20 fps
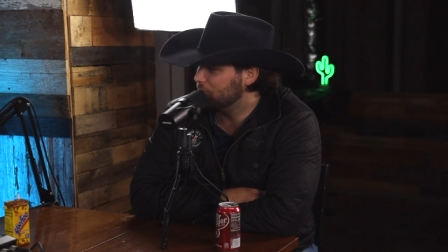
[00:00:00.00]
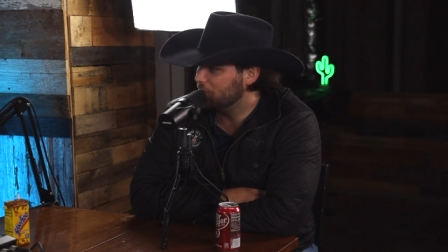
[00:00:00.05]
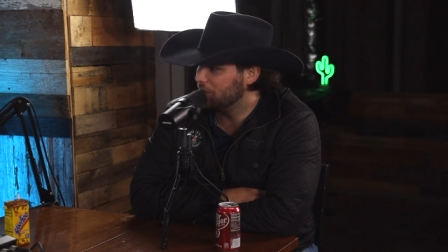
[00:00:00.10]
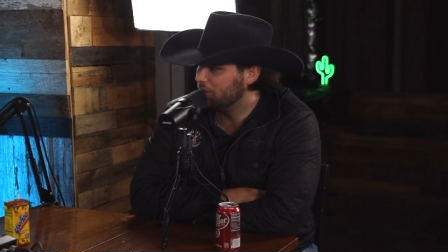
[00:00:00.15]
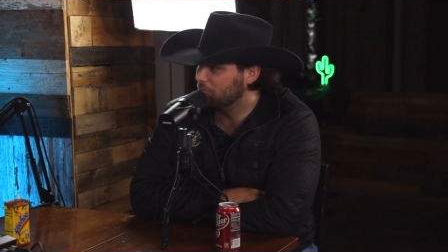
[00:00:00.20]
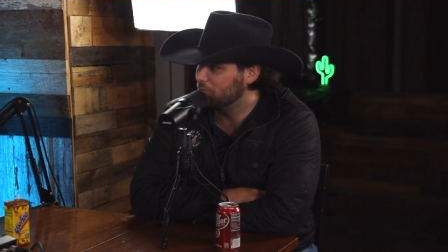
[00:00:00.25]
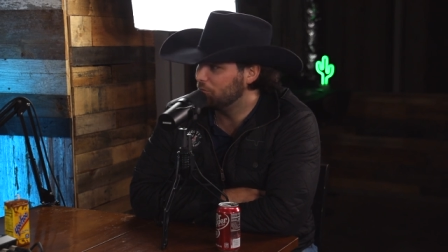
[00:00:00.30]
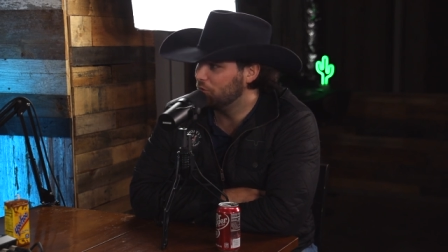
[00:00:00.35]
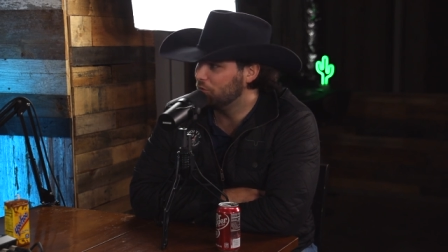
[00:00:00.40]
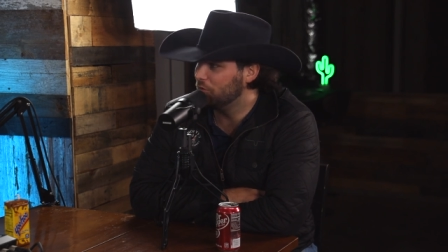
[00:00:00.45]

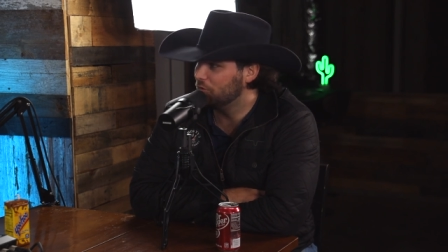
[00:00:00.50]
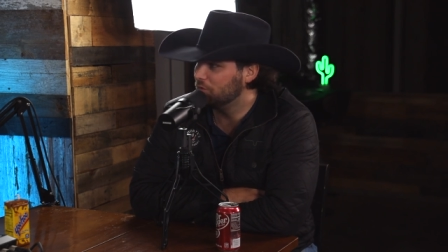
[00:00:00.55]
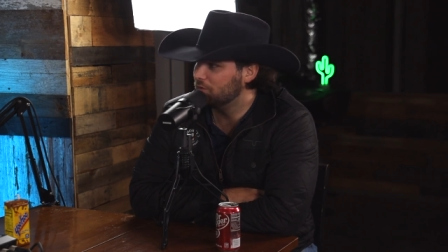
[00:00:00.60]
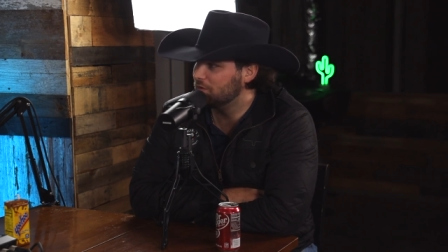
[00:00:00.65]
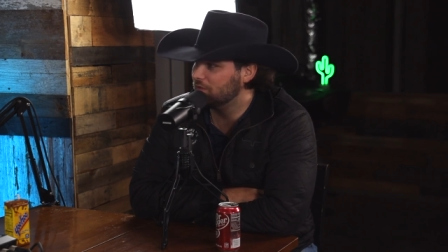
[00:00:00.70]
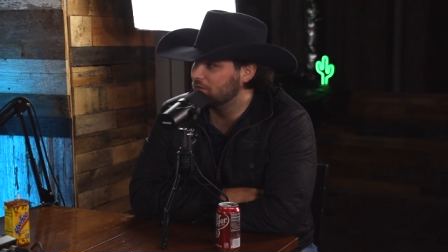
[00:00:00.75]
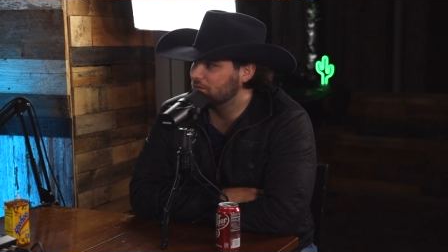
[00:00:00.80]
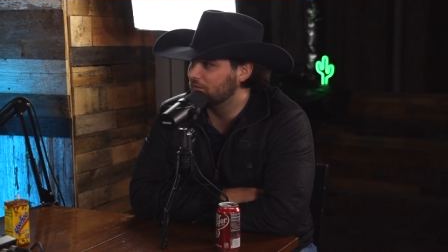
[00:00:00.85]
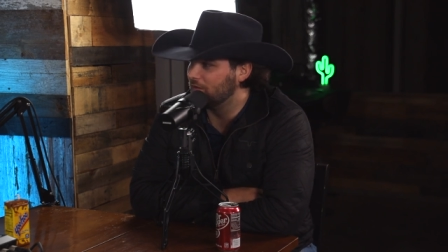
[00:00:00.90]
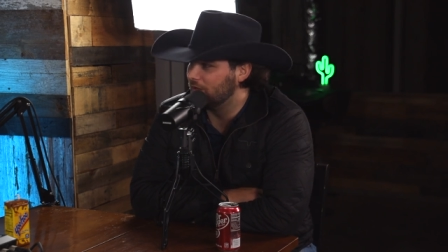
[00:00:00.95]
big booths
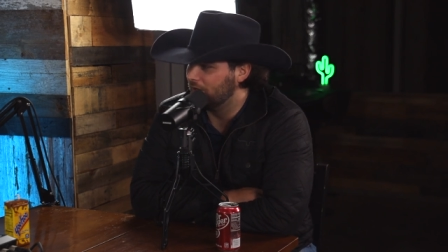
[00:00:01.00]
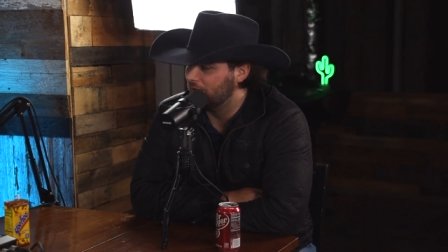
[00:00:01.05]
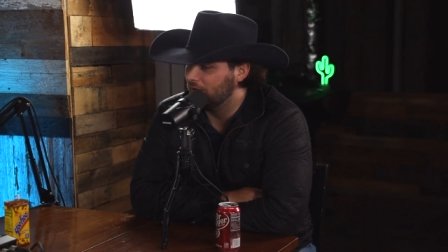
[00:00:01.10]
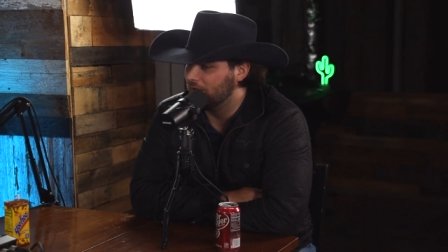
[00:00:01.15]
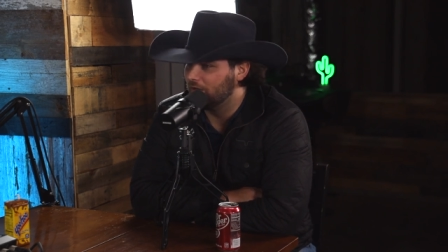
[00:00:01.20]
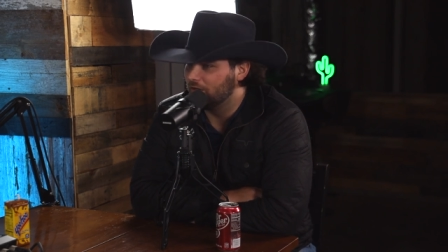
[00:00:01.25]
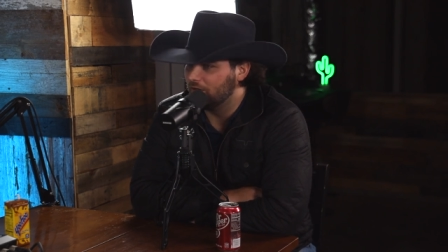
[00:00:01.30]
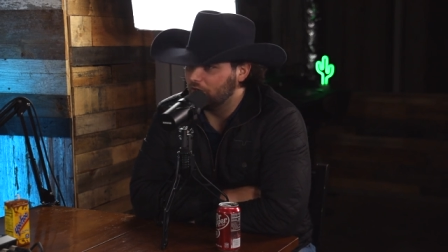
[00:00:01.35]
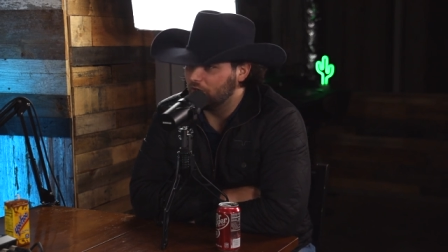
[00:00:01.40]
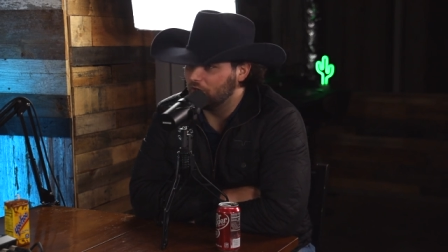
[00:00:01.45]
and,
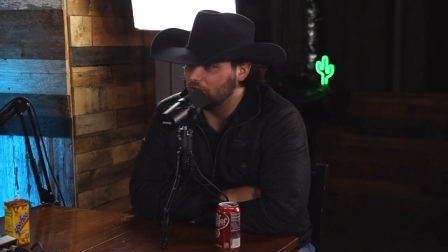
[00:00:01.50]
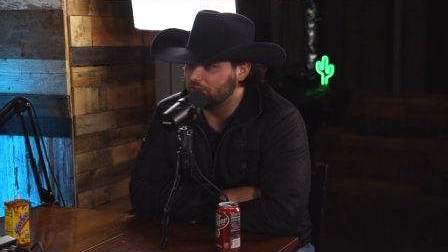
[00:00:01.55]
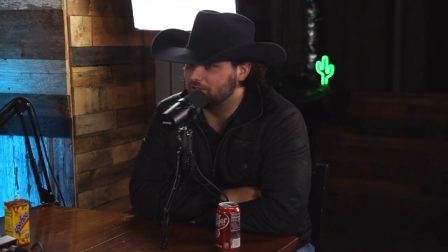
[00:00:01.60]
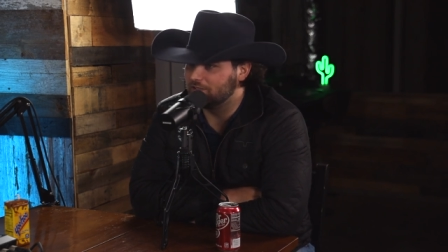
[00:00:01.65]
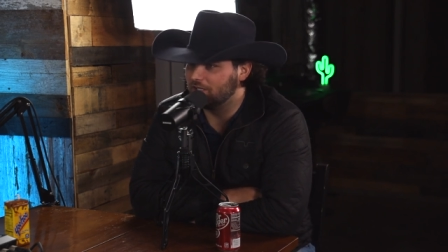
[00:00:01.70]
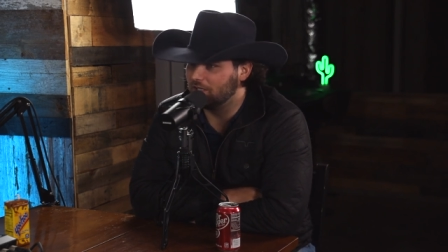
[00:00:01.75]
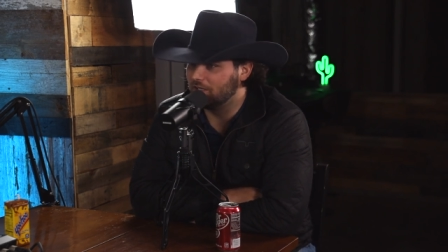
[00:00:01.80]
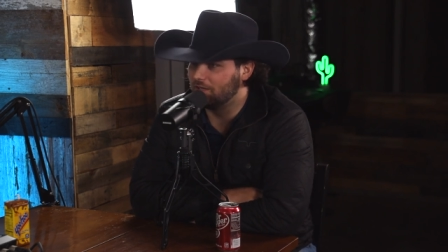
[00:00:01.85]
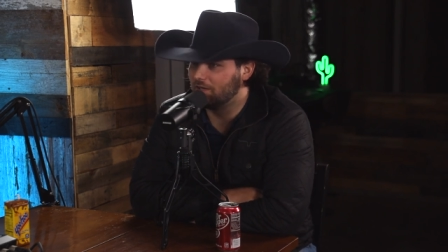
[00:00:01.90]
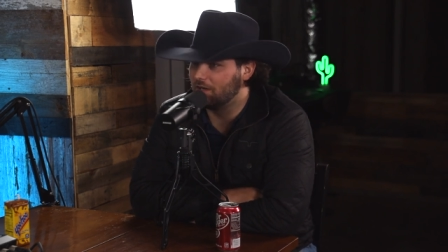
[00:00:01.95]
you know, us
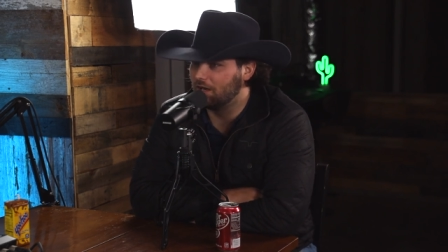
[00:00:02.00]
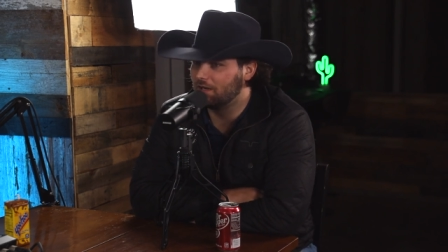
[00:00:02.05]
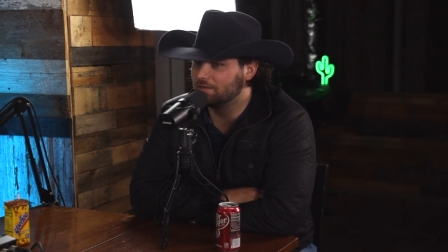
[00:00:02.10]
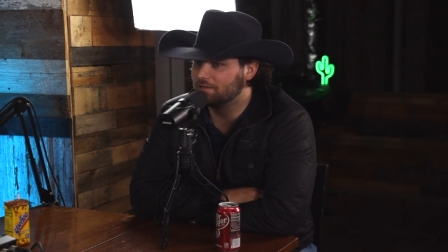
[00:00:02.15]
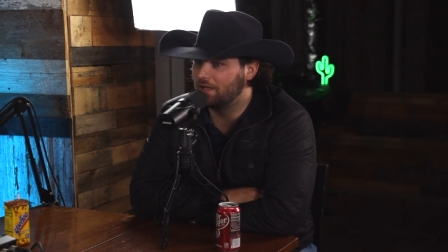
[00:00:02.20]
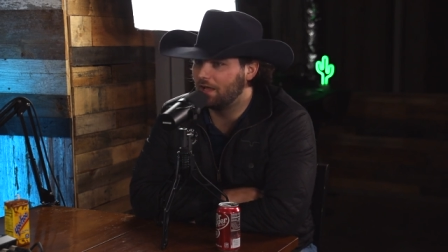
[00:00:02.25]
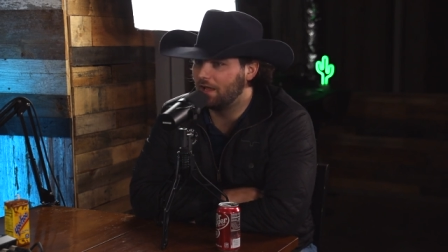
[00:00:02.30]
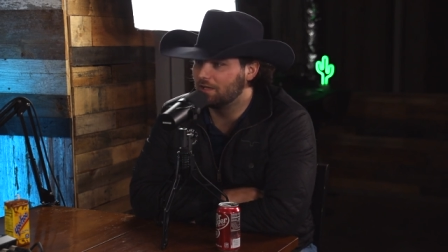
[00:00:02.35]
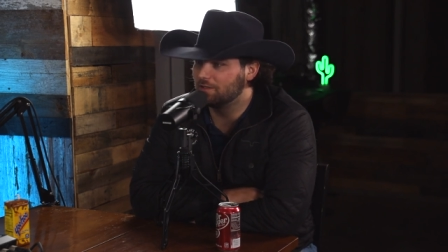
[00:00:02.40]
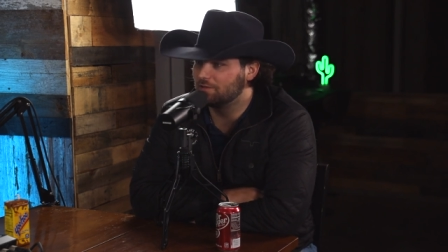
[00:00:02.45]
selling nice
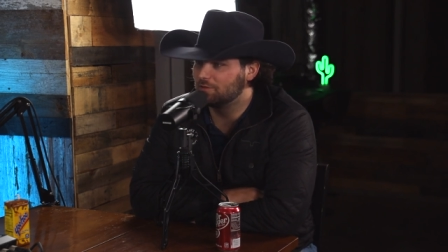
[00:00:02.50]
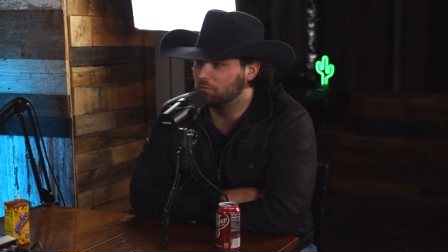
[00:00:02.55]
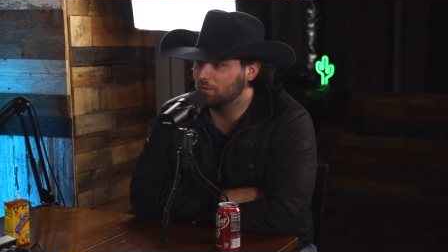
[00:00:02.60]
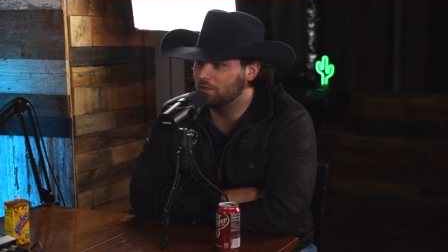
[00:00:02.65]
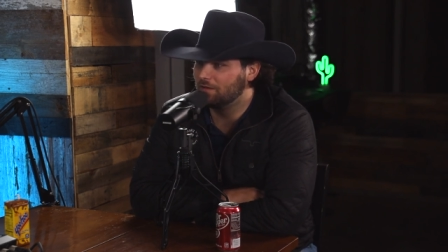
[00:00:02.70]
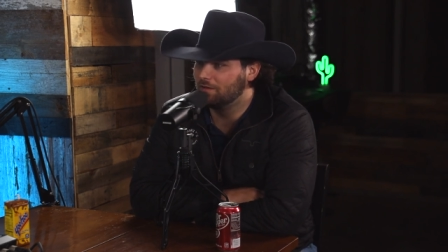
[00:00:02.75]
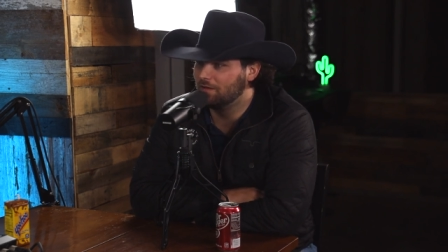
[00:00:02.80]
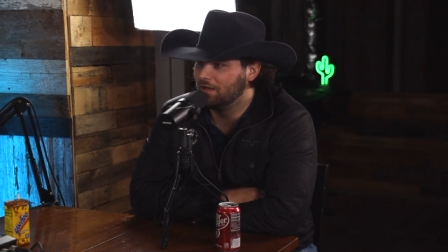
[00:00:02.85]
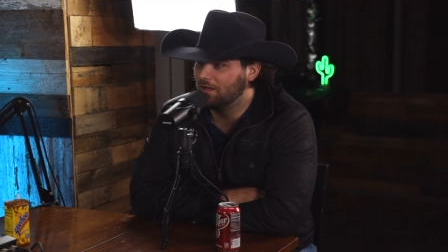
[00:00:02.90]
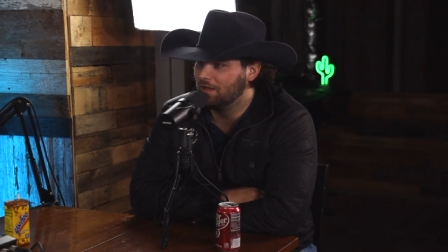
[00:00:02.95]
hats,
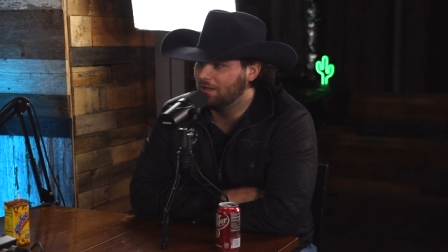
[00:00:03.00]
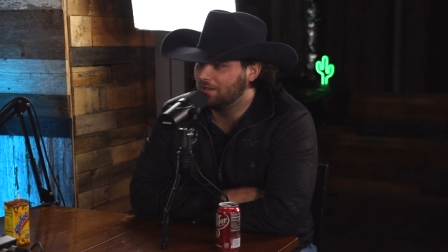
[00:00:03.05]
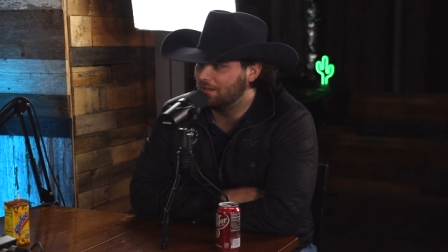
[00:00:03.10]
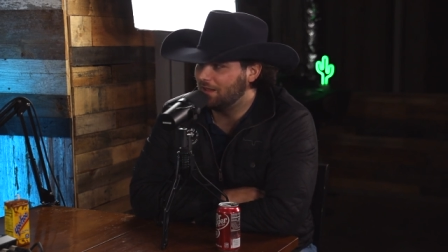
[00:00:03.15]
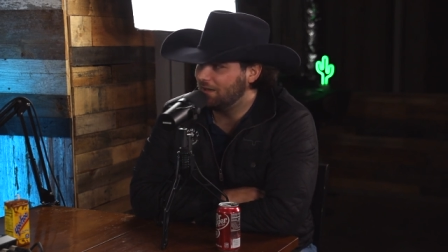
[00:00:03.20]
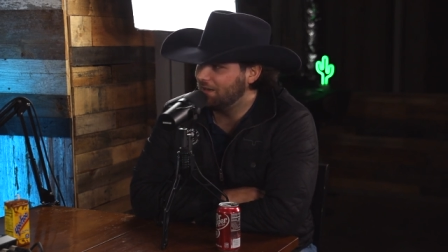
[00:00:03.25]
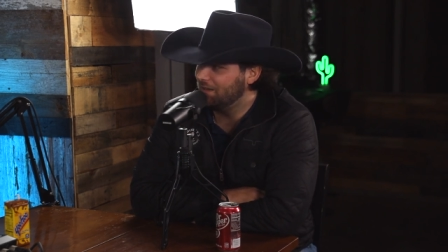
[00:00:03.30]
but they